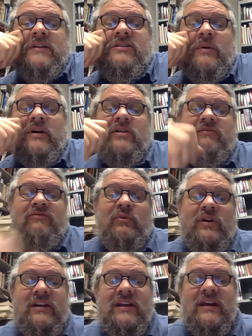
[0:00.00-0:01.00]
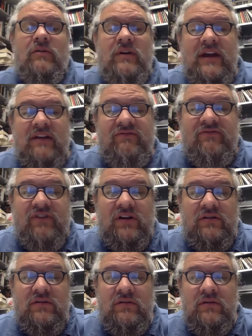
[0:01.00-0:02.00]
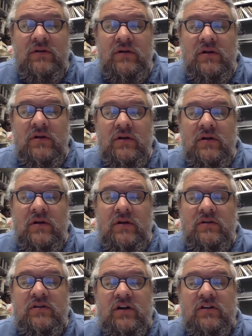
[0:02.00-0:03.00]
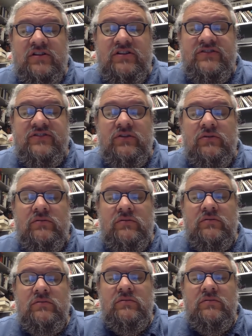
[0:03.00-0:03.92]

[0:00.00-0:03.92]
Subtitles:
about it for right now. Have fun. Talk to you soon.